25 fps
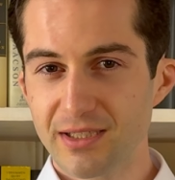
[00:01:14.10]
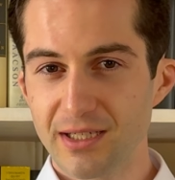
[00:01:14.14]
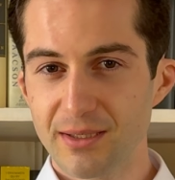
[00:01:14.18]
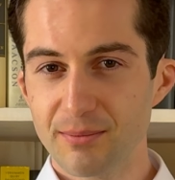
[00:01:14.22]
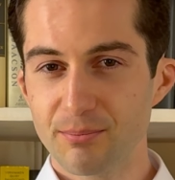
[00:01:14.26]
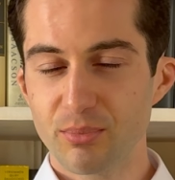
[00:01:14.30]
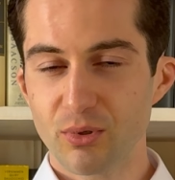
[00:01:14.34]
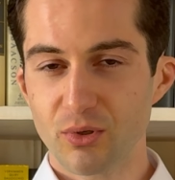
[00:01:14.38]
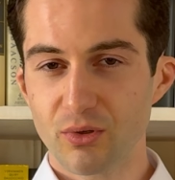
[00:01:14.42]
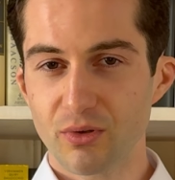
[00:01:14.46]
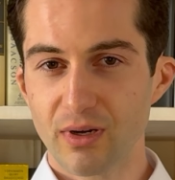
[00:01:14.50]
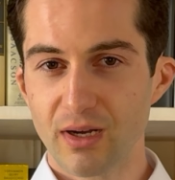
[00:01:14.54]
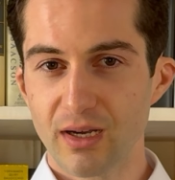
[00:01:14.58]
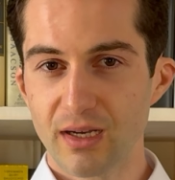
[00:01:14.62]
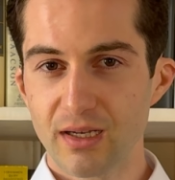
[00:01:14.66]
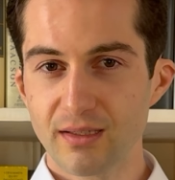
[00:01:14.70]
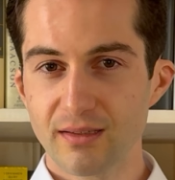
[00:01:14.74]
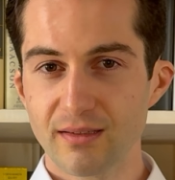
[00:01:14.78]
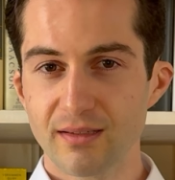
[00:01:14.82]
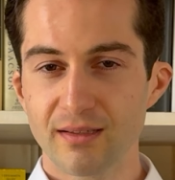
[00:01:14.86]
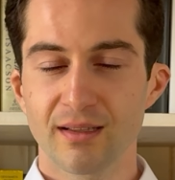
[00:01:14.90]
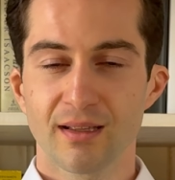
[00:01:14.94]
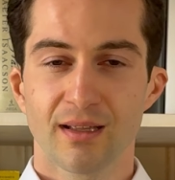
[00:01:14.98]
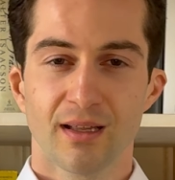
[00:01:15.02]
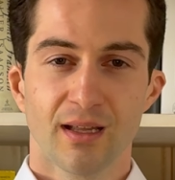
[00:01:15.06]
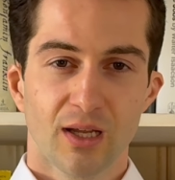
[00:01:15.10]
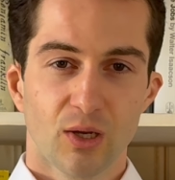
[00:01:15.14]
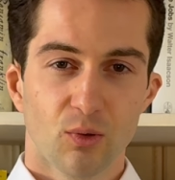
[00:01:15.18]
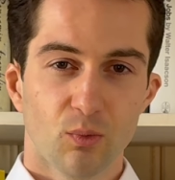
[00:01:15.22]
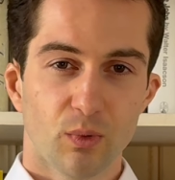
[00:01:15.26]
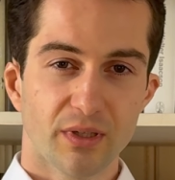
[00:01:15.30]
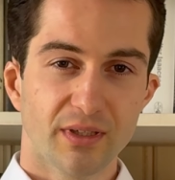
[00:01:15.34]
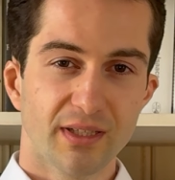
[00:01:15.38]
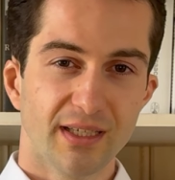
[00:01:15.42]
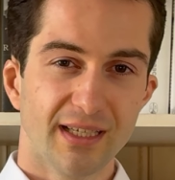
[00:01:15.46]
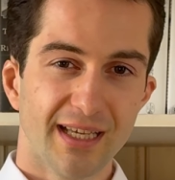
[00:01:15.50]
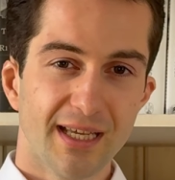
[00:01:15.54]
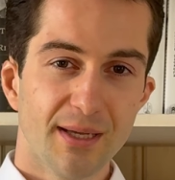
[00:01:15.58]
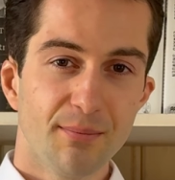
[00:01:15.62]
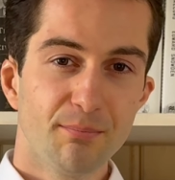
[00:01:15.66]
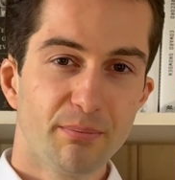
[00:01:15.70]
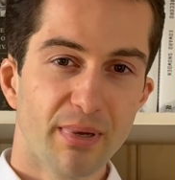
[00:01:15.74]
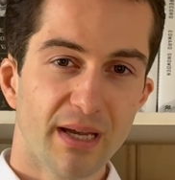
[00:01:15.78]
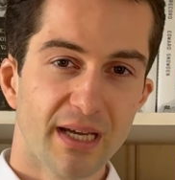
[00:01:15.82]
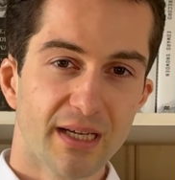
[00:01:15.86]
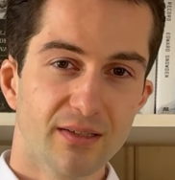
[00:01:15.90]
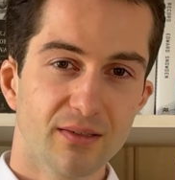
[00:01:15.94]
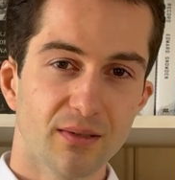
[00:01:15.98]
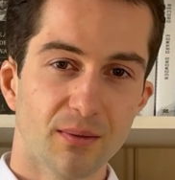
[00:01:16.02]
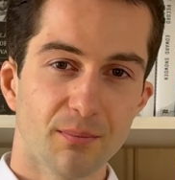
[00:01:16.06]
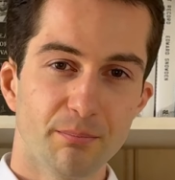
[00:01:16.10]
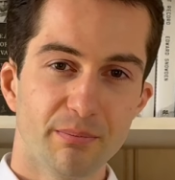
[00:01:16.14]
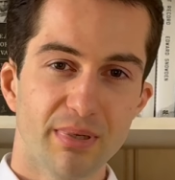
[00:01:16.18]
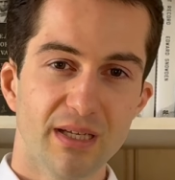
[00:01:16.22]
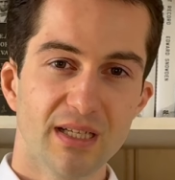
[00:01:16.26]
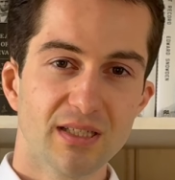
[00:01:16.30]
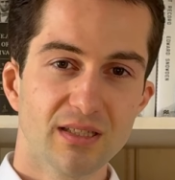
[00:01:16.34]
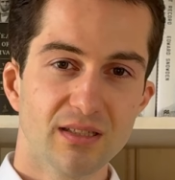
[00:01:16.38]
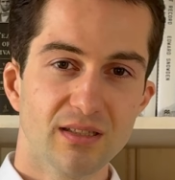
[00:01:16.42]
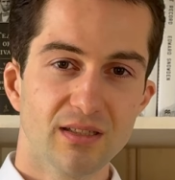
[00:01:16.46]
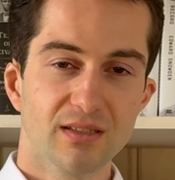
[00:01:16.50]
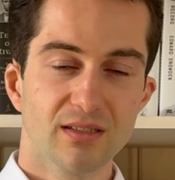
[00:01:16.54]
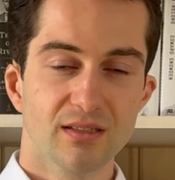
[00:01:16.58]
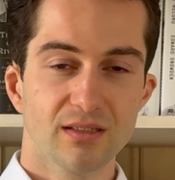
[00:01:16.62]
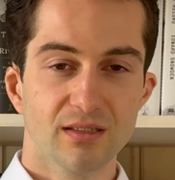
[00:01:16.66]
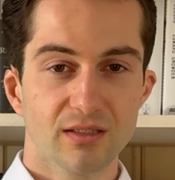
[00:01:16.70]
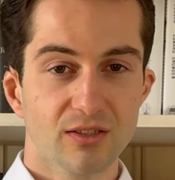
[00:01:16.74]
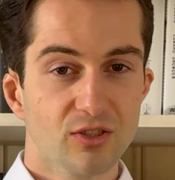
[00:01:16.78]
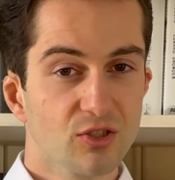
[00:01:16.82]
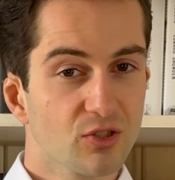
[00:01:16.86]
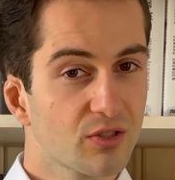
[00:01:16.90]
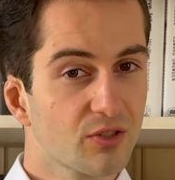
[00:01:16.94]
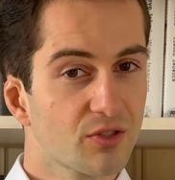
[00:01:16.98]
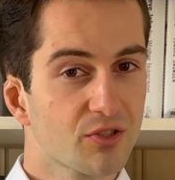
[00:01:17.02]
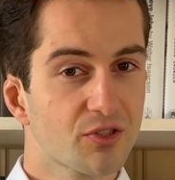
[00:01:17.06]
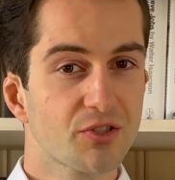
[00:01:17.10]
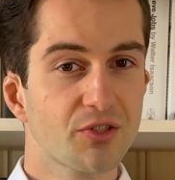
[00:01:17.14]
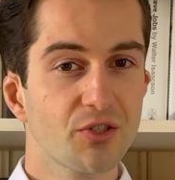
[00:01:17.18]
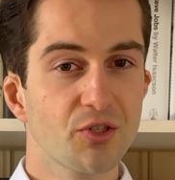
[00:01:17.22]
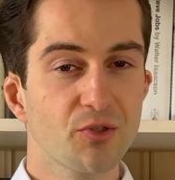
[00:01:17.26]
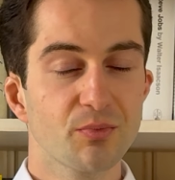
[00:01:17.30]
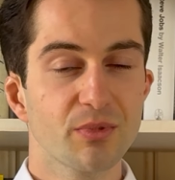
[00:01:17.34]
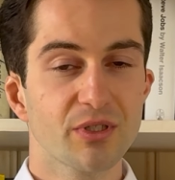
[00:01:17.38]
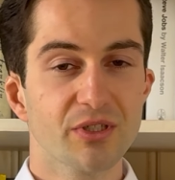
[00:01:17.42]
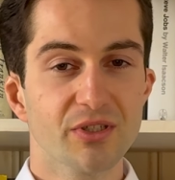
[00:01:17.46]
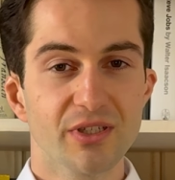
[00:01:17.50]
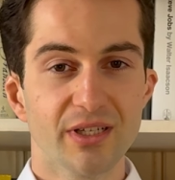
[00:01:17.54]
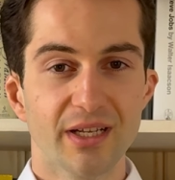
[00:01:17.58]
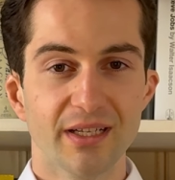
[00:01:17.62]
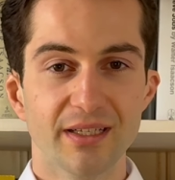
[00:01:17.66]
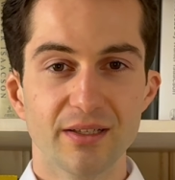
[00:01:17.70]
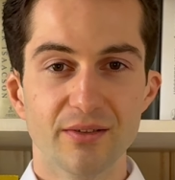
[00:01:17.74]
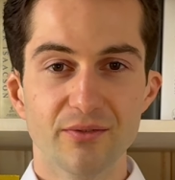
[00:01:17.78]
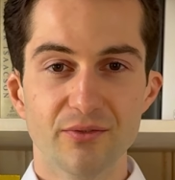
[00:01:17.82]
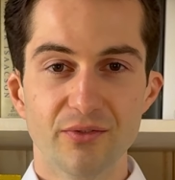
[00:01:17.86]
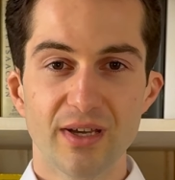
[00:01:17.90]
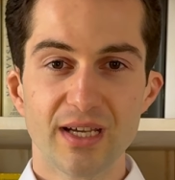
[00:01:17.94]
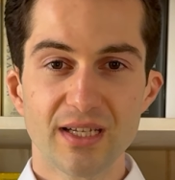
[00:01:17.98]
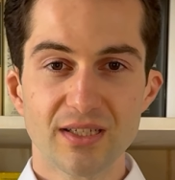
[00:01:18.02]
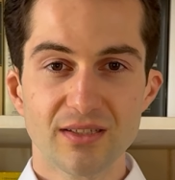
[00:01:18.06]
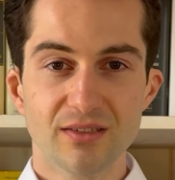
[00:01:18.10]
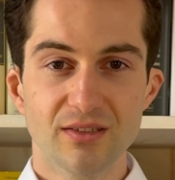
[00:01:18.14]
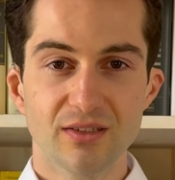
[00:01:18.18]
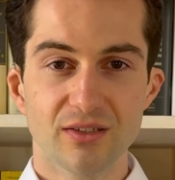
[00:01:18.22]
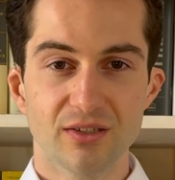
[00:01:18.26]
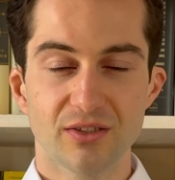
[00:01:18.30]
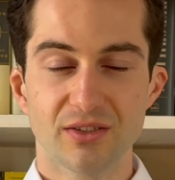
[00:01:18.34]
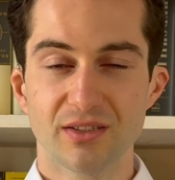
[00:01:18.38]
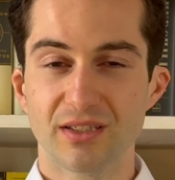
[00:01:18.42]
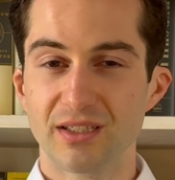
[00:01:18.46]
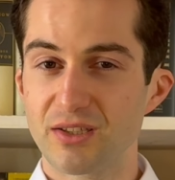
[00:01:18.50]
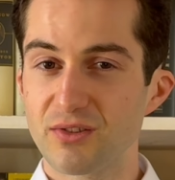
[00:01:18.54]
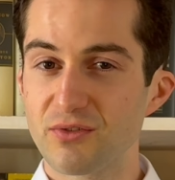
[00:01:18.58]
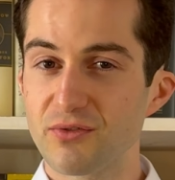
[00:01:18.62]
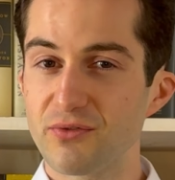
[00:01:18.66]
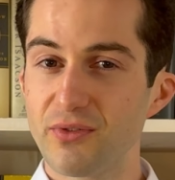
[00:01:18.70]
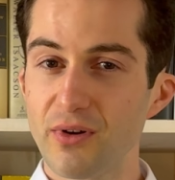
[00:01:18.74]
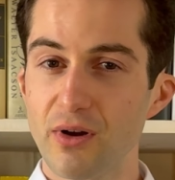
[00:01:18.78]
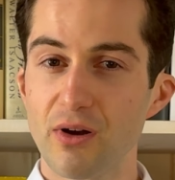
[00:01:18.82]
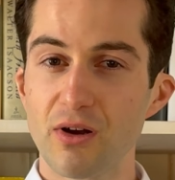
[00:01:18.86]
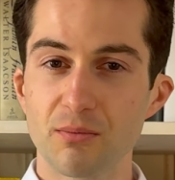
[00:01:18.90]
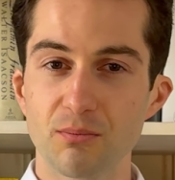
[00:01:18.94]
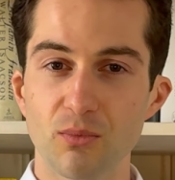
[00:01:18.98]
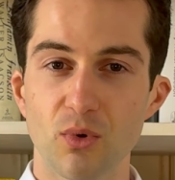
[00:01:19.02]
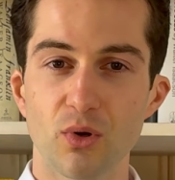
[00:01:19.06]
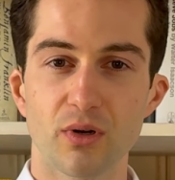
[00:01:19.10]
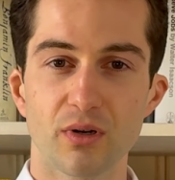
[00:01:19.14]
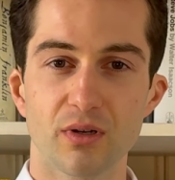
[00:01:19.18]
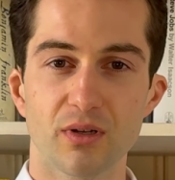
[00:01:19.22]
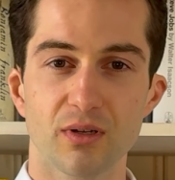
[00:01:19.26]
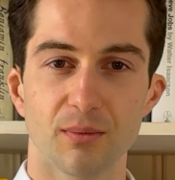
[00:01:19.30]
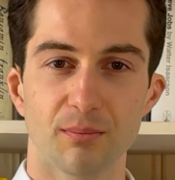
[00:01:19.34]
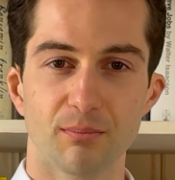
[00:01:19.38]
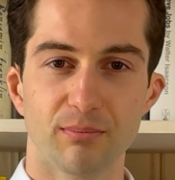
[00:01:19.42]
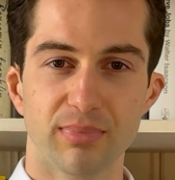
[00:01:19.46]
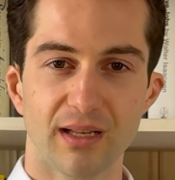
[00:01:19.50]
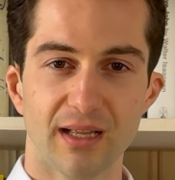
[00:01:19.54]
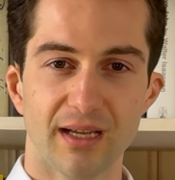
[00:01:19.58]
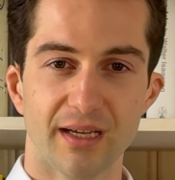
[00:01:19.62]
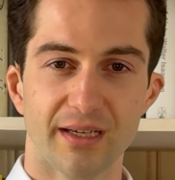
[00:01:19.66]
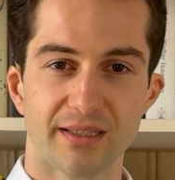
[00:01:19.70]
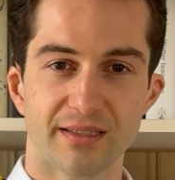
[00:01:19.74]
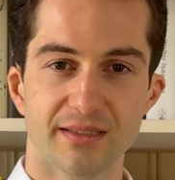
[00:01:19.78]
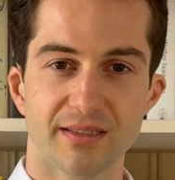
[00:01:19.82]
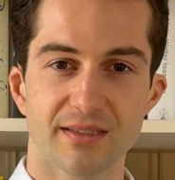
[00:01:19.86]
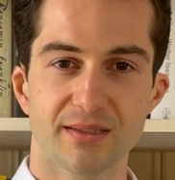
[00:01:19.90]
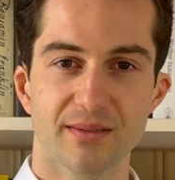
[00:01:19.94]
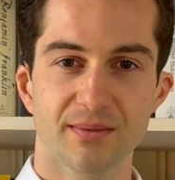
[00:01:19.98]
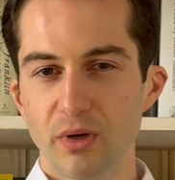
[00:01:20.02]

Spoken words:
simple, right? Well, the impact on businesses, consumers and investors is far more complex.